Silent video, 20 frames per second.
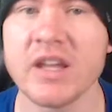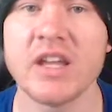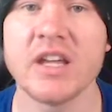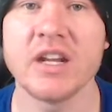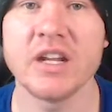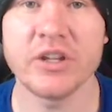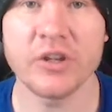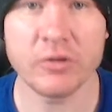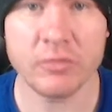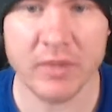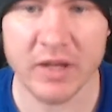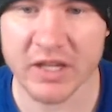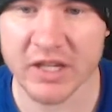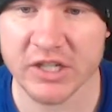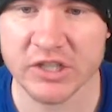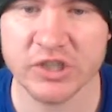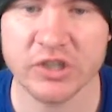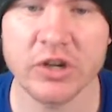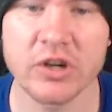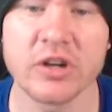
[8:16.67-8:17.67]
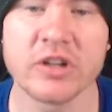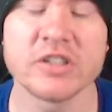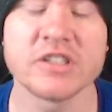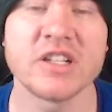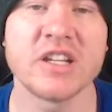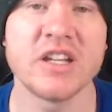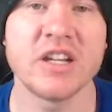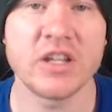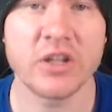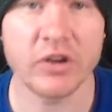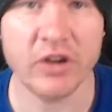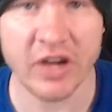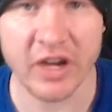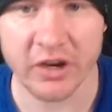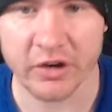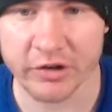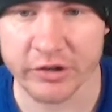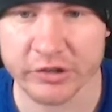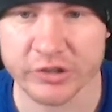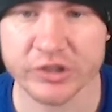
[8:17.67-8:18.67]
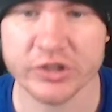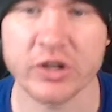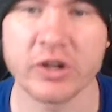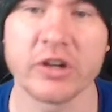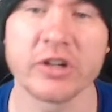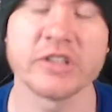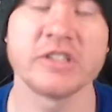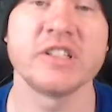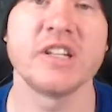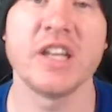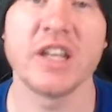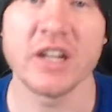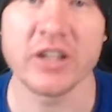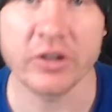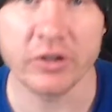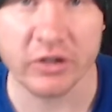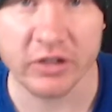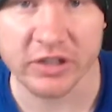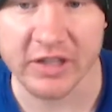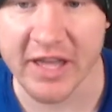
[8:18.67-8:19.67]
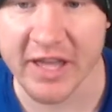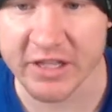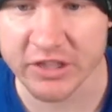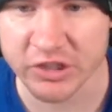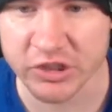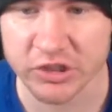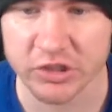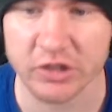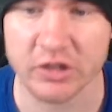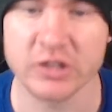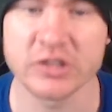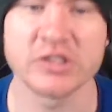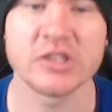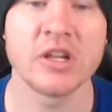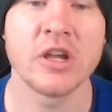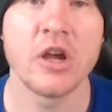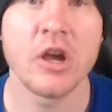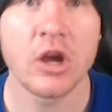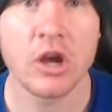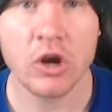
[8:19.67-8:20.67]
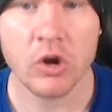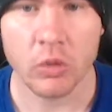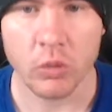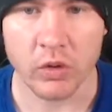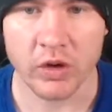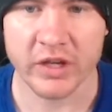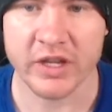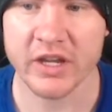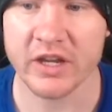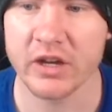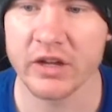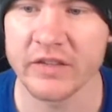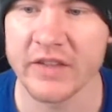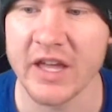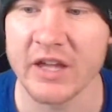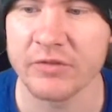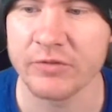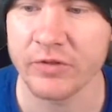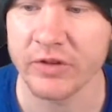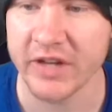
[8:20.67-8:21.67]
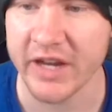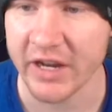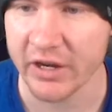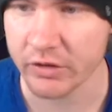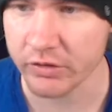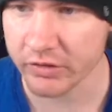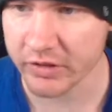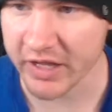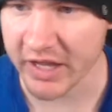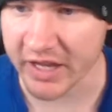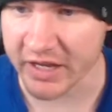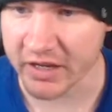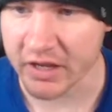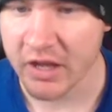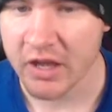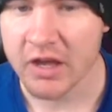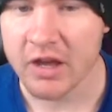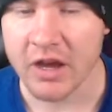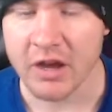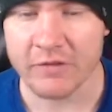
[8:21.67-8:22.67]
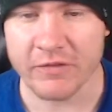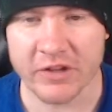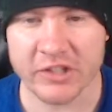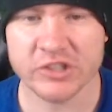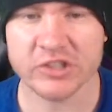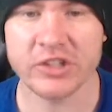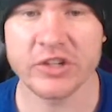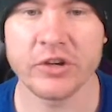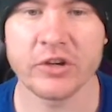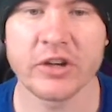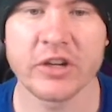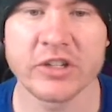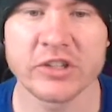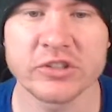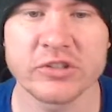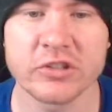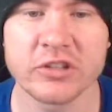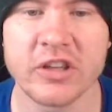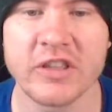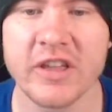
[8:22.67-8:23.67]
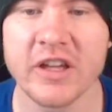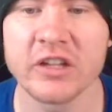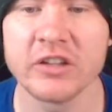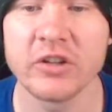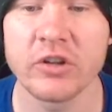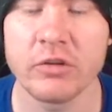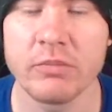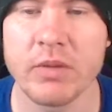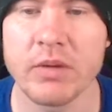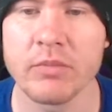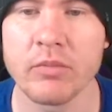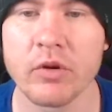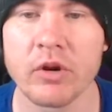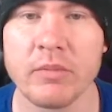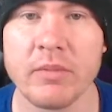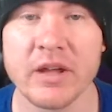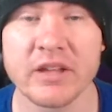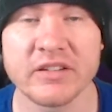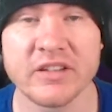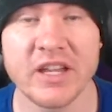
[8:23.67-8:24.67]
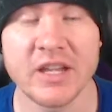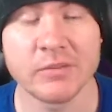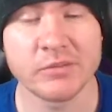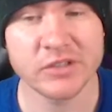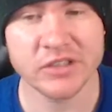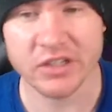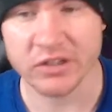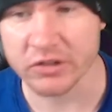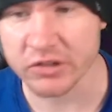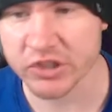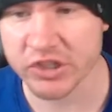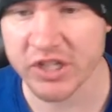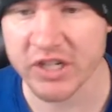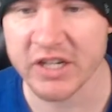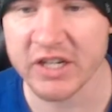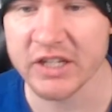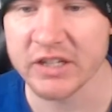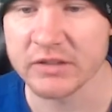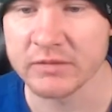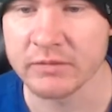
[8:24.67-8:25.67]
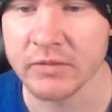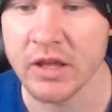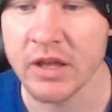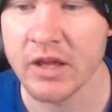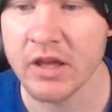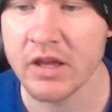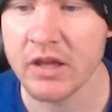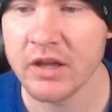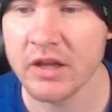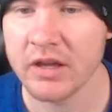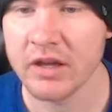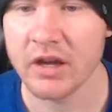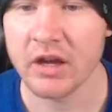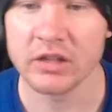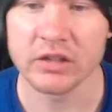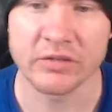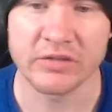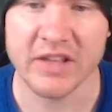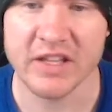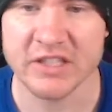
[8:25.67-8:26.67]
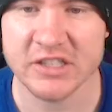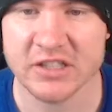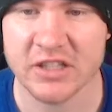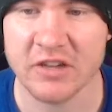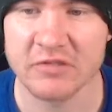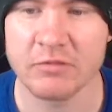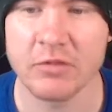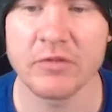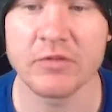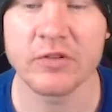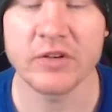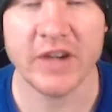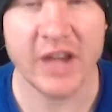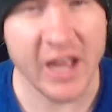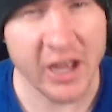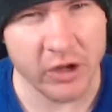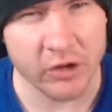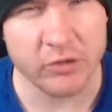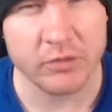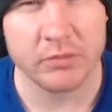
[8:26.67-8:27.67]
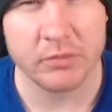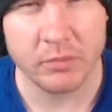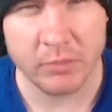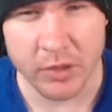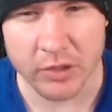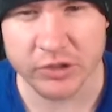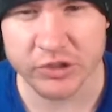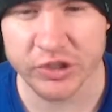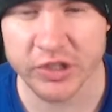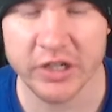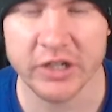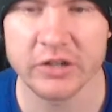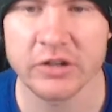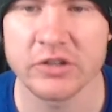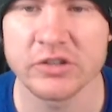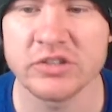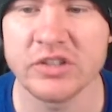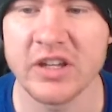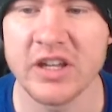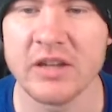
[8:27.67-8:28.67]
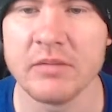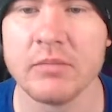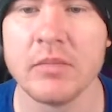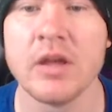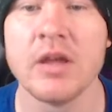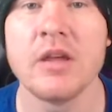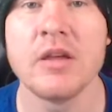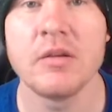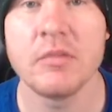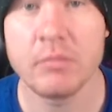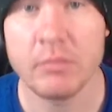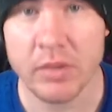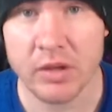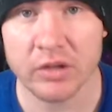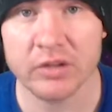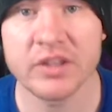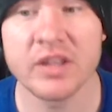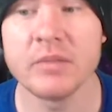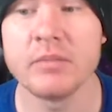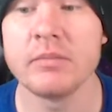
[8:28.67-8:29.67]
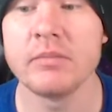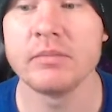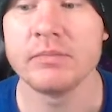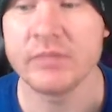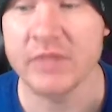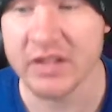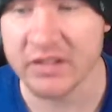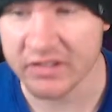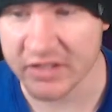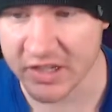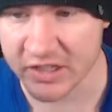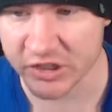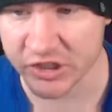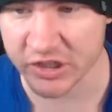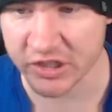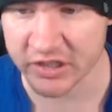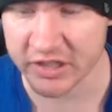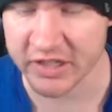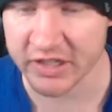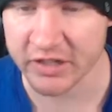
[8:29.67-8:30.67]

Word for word: getting your Mickey shards, getting your Ariel shards, getting your Aladdin shards, working on that for now, okay? Eventually, you're gonna start to think a little bit more about team synergy and all of that stuff, but for now, build your heroes team, build them intentionally,